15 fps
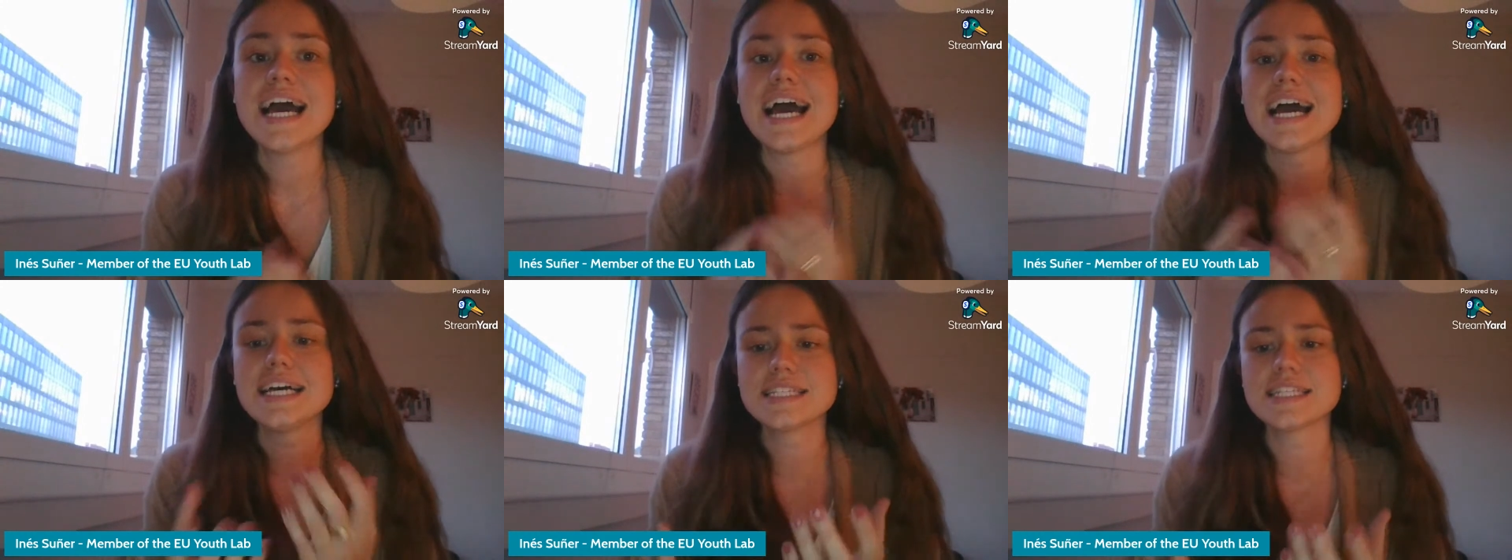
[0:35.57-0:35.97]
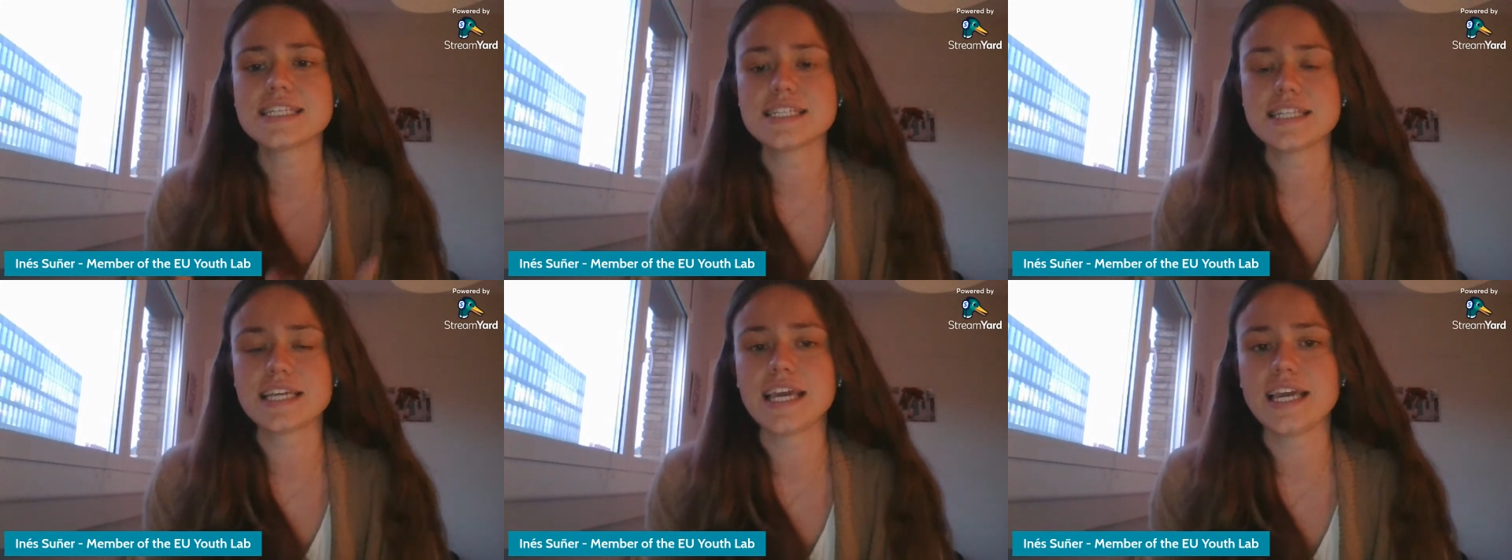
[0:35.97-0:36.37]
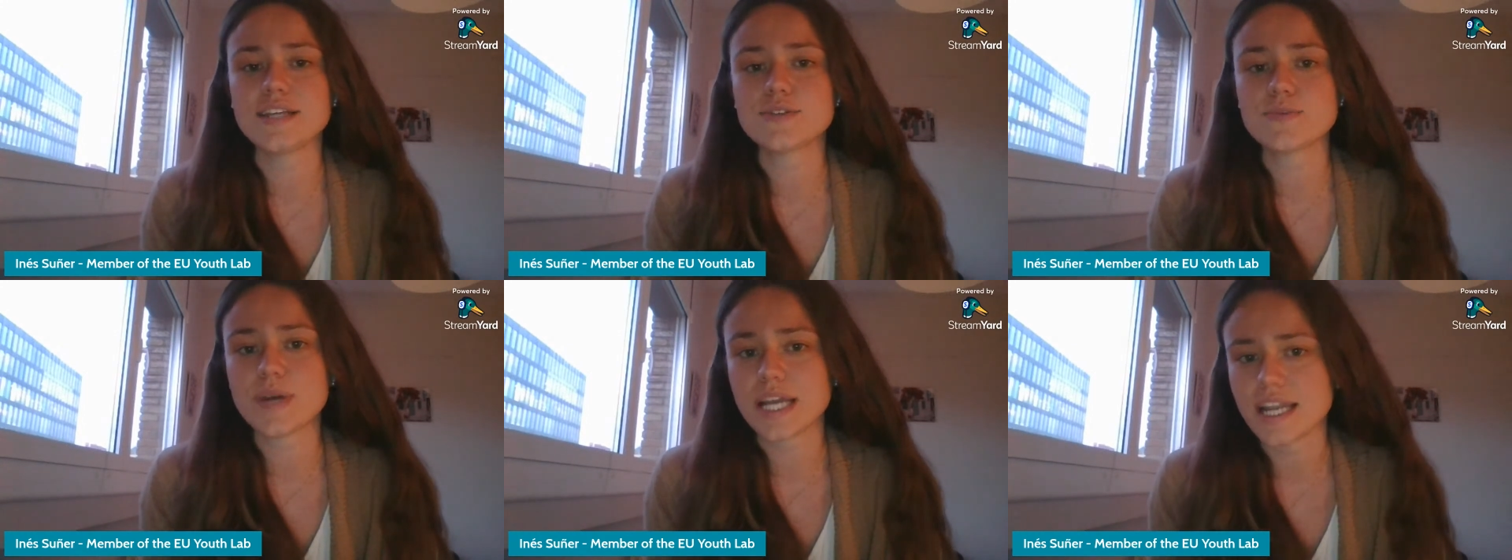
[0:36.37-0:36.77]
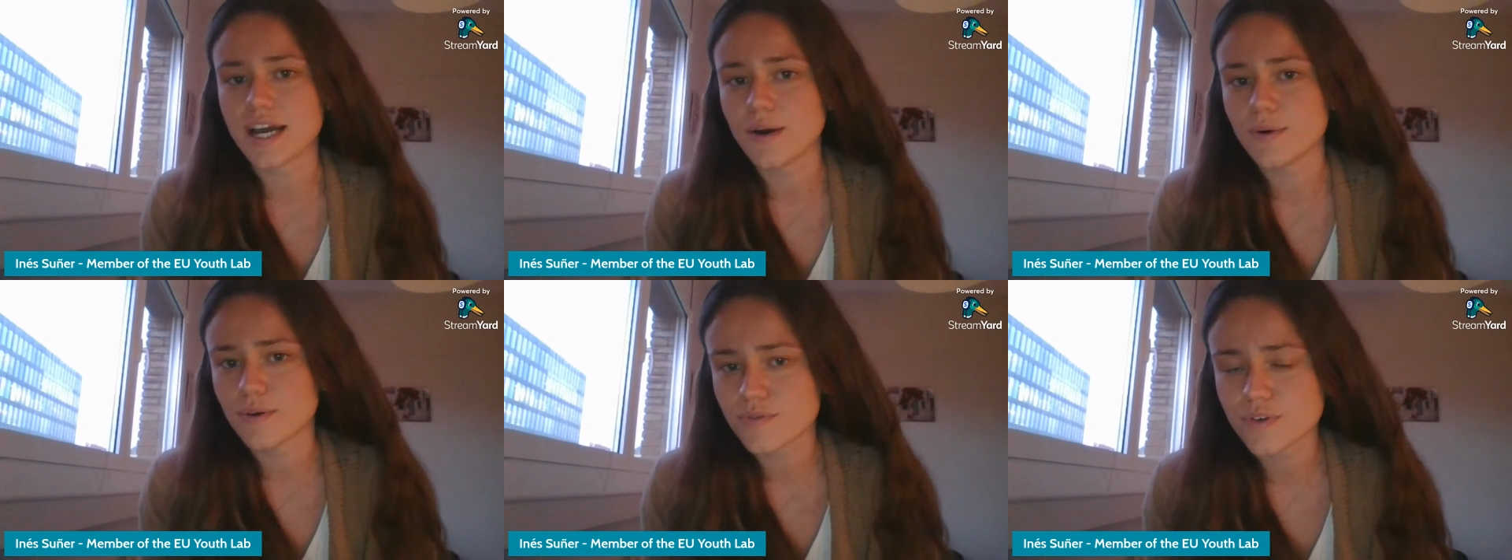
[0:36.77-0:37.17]
as it is the case right
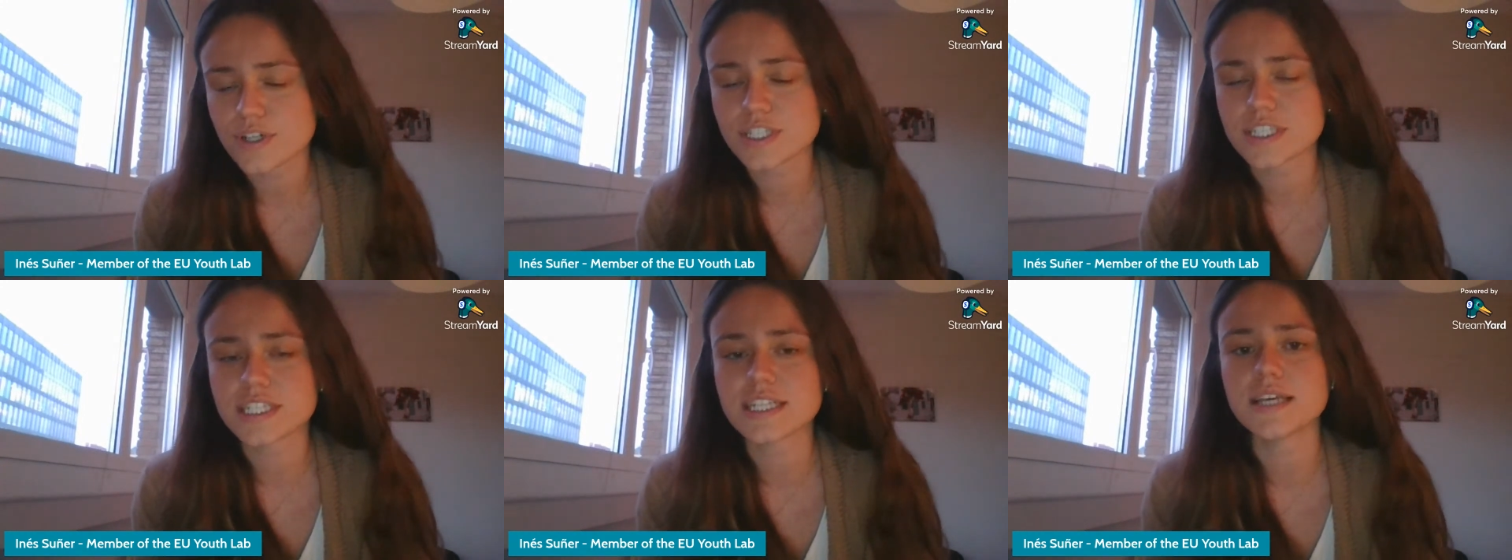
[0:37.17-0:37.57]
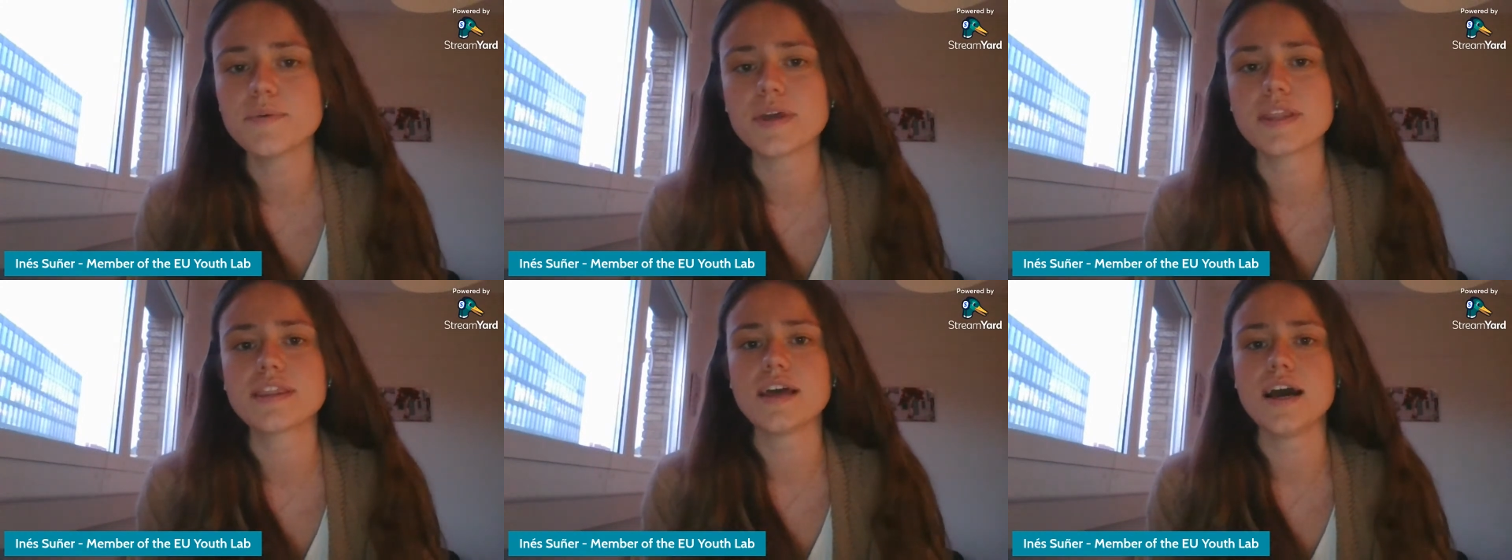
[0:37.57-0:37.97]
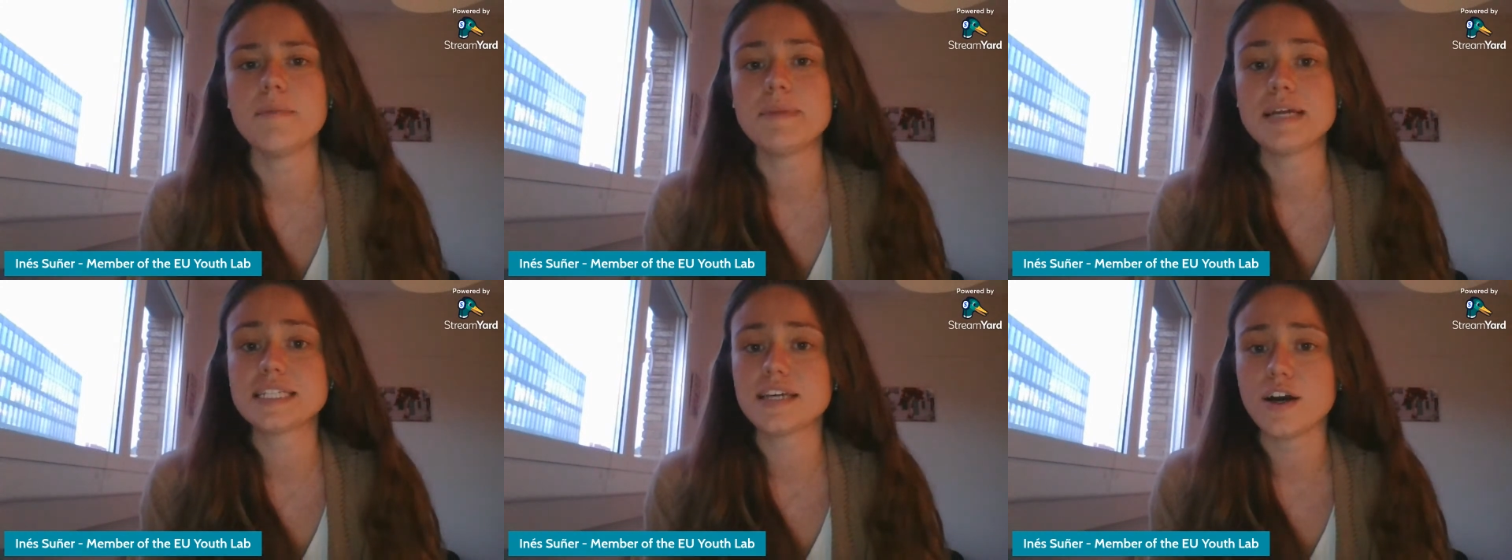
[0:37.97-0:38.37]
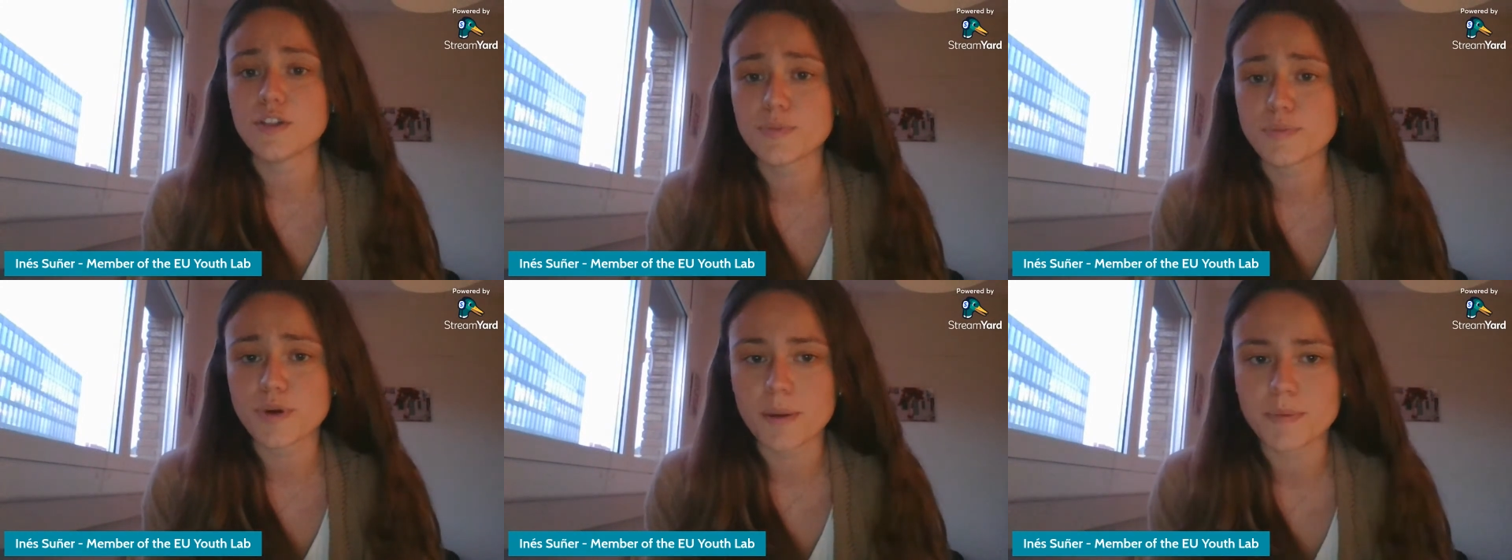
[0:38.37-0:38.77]
now, unfortunately, with mental
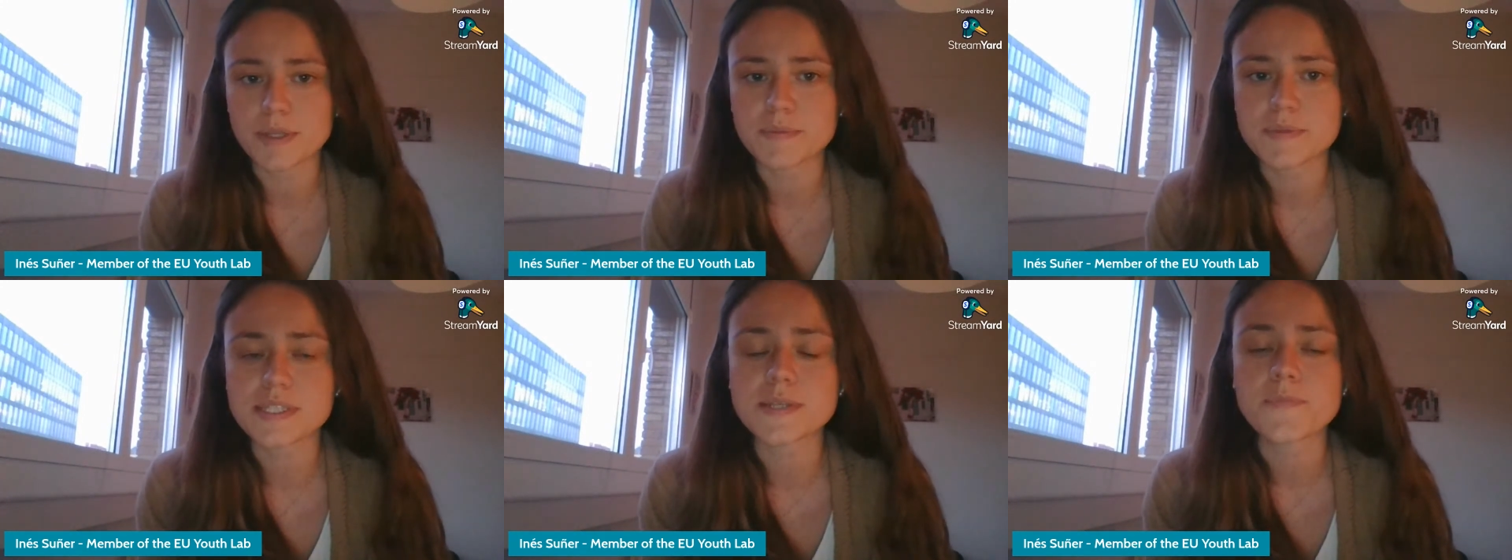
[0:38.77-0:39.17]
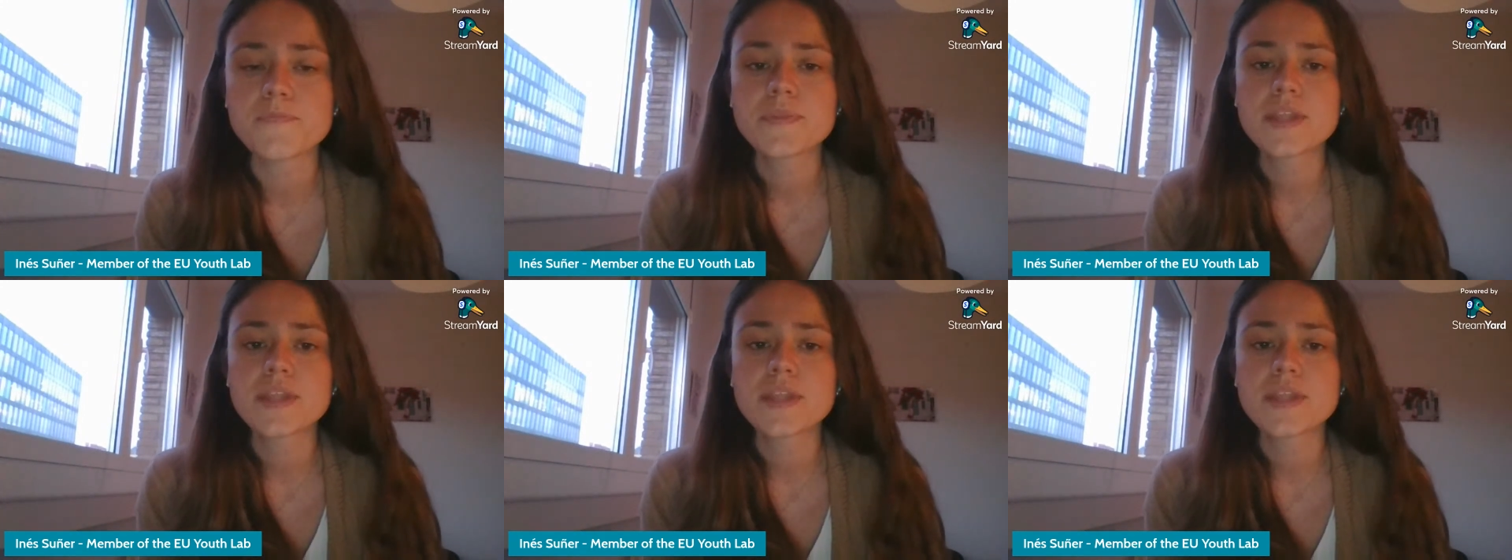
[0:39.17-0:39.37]
health problems.